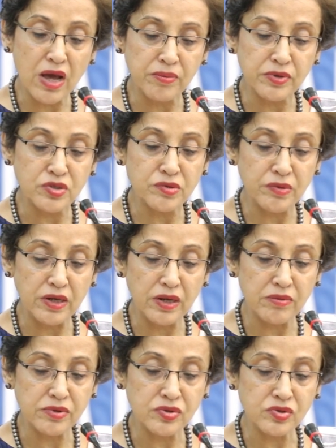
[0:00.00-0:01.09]
happen to be
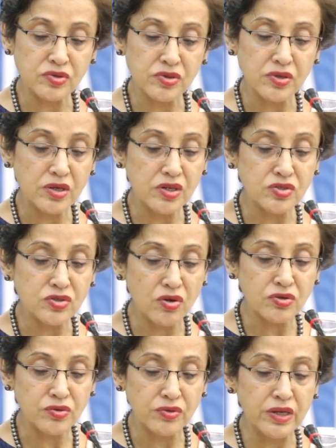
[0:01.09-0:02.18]
neighbors is
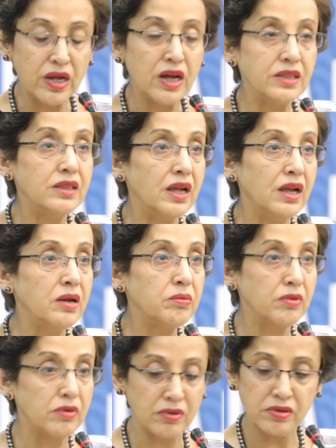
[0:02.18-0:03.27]
not only
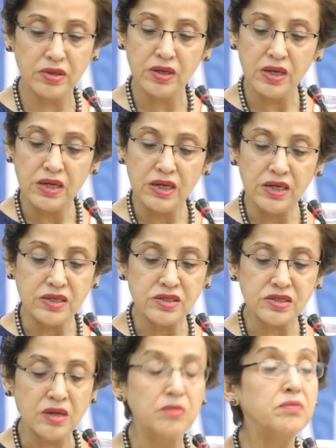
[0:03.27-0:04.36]
unthinkable, it
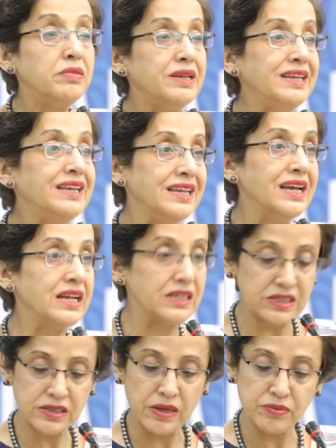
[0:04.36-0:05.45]
is completely
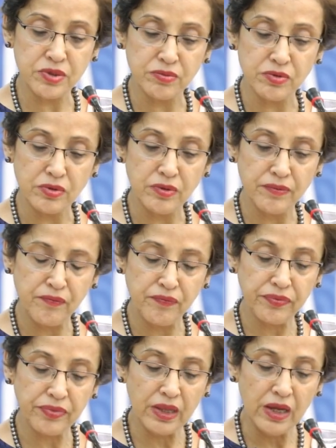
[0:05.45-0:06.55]
unacceptable.
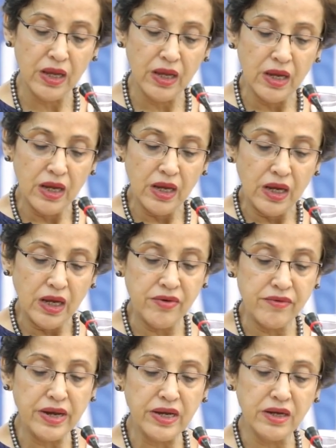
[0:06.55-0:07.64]

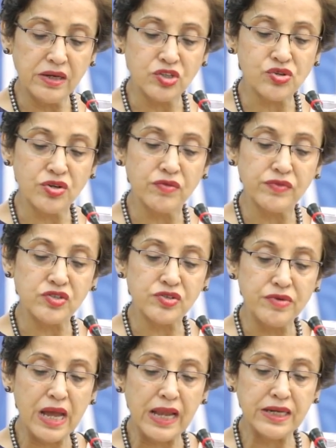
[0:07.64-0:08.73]
In recognition of this
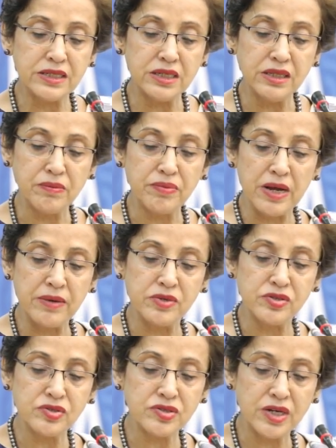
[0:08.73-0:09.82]
reality, the Prime
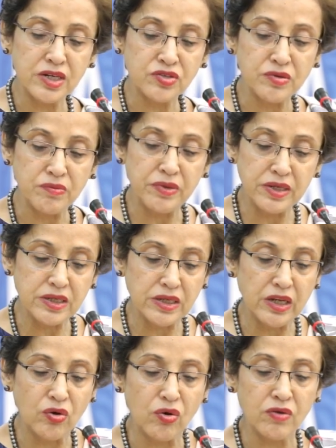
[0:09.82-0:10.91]
Minister has
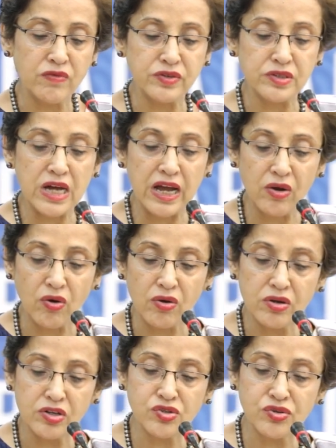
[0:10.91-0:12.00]
repeatedly called for
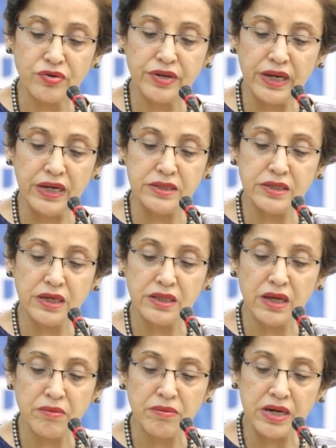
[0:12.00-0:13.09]
dialogue, assuring India
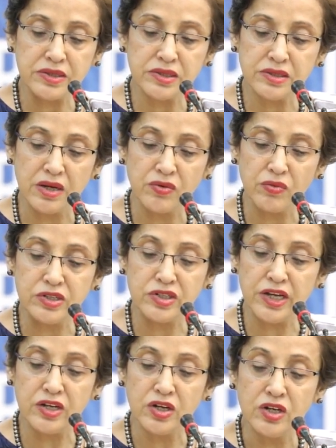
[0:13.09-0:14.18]
that Pakistan will
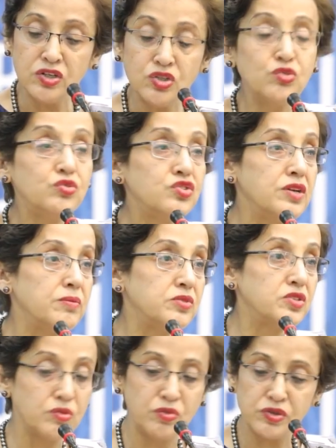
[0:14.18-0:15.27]
take two
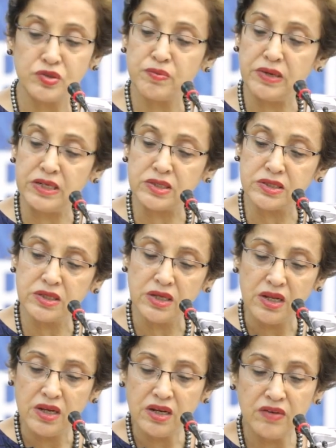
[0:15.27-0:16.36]
steps towards peace
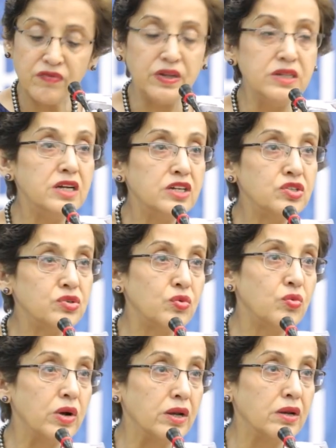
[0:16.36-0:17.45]
if India took
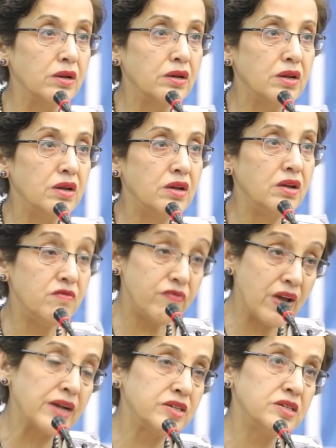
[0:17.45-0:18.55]
one. In
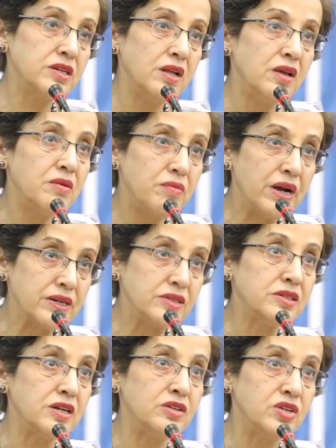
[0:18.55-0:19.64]
fact,
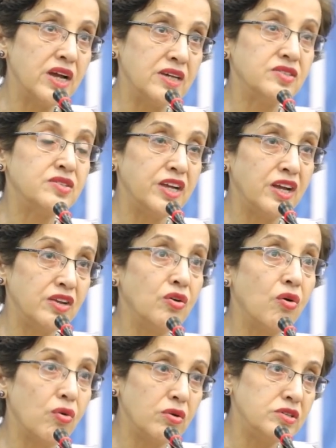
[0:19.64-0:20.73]
Pakistan has taken
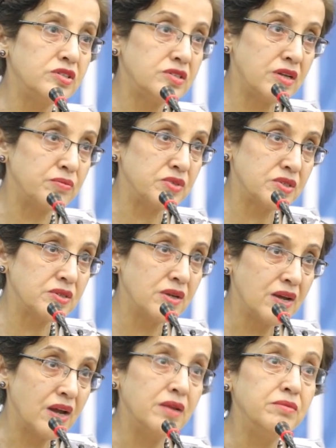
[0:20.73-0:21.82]
all the steps
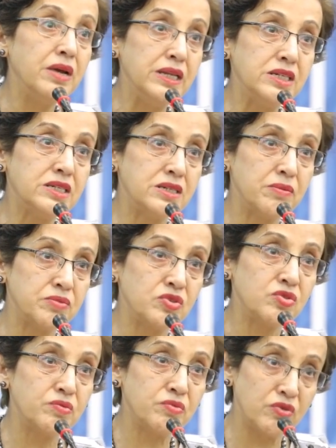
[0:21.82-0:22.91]
and many steps
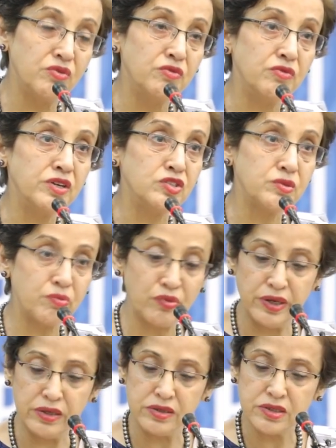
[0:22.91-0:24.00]
to prove its
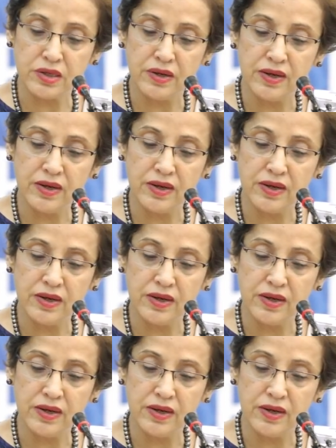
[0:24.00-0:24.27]
point.